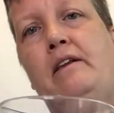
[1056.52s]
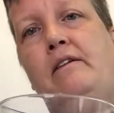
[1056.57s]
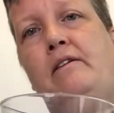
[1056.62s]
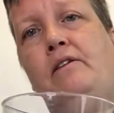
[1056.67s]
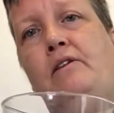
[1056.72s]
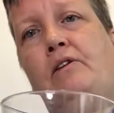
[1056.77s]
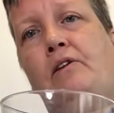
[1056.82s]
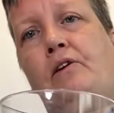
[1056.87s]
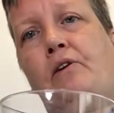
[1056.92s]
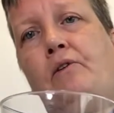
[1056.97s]

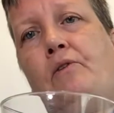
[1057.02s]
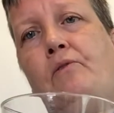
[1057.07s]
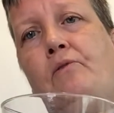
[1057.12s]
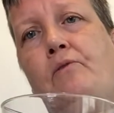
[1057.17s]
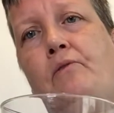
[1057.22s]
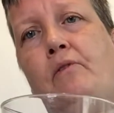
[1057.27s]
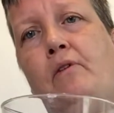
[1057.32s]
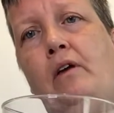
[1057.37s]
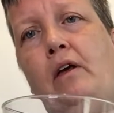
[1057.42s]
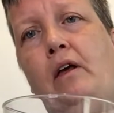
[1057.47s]
you know,
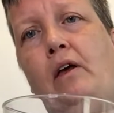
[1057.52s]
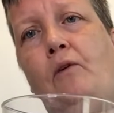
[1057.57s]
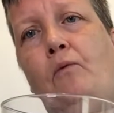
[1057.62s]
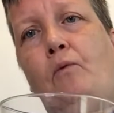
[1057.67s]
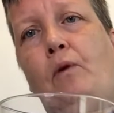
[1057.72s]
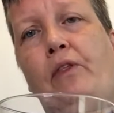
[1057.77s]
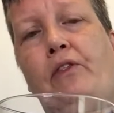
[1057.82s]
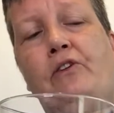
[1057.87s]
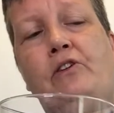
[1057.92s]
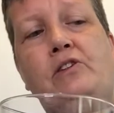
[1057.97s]

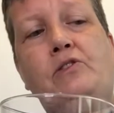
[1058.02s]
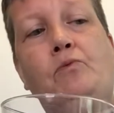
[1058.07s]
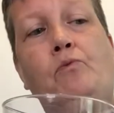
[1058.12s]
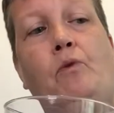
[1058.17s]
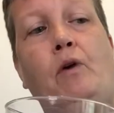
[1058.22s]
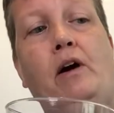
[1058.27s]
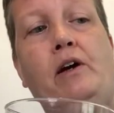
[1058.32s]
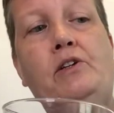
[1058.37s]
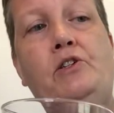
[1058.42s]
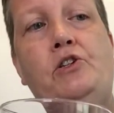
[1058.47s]
whether it's
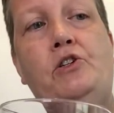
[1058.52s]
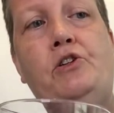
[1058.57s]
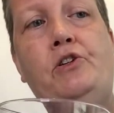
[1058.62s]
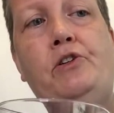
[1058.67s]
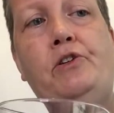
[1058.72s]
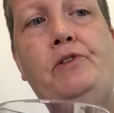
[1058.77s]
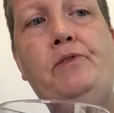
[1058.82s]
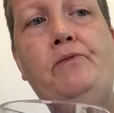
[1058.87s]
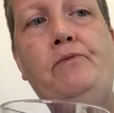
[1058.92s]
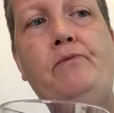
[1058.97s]

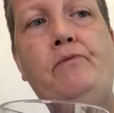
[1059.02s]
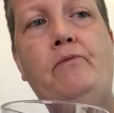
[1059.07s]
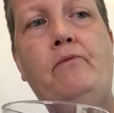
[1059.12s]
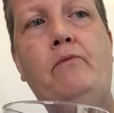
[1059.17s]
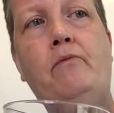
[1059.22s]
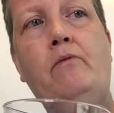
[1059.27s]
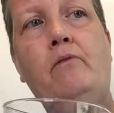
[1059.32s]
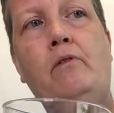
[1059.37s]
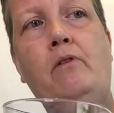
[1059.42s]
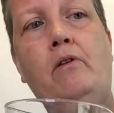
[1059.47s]
water
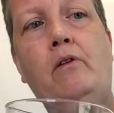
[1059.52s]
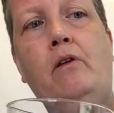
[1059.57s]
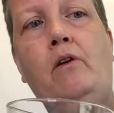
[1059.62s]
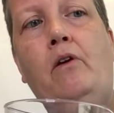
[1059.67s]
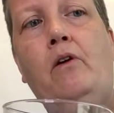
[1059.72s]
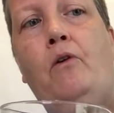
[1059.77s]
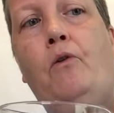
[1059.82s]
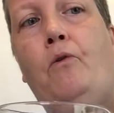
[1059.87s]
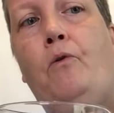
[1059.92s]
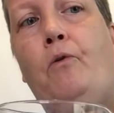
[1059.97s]

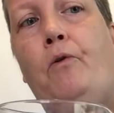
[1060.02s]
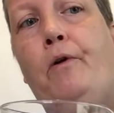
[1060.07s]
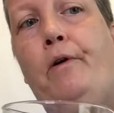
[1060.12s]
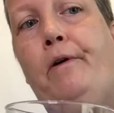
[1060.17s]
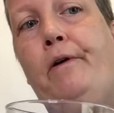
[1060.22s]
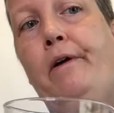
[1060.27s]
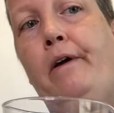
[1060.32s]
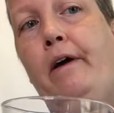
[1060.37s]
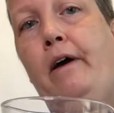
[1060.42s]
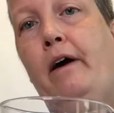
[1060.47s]
or
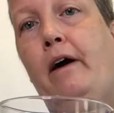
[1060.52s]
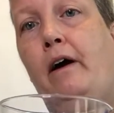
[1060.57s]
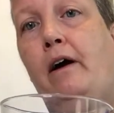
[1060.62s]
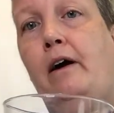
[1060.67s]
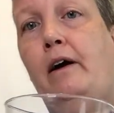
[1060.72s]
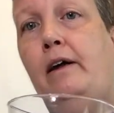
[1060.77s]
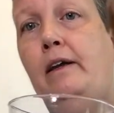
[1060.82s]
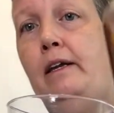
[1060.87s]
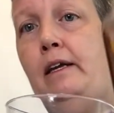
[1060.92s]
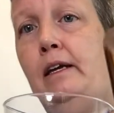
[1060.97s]

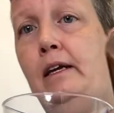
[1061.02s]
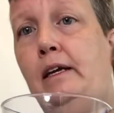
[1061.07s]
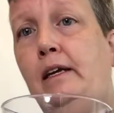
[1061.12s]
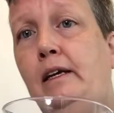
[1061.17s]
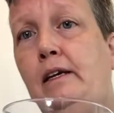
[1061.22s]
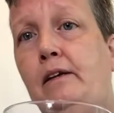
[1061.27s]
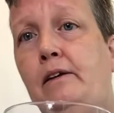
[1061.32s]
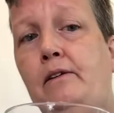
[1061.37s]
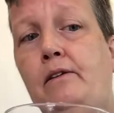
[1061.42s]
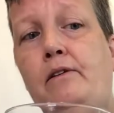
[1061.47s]

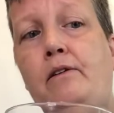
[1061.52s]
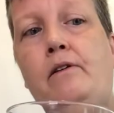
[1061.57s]
honey,